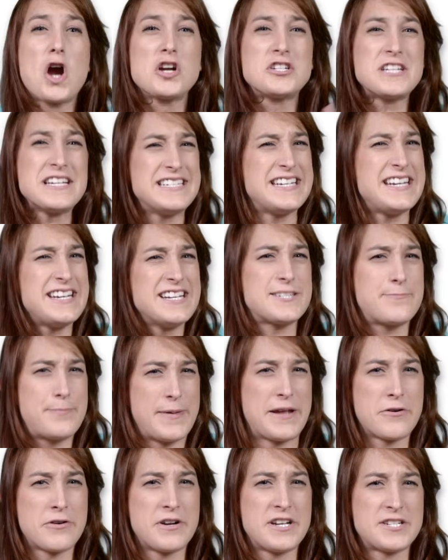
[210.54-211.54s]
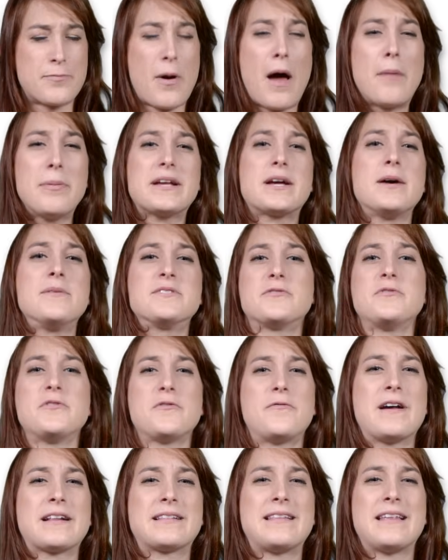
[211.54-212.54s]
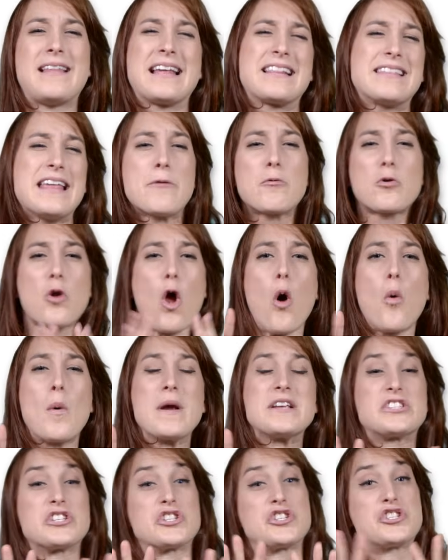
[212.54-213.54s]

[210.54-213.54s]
Argentina's bitterness probably comes from the fact that like they were always the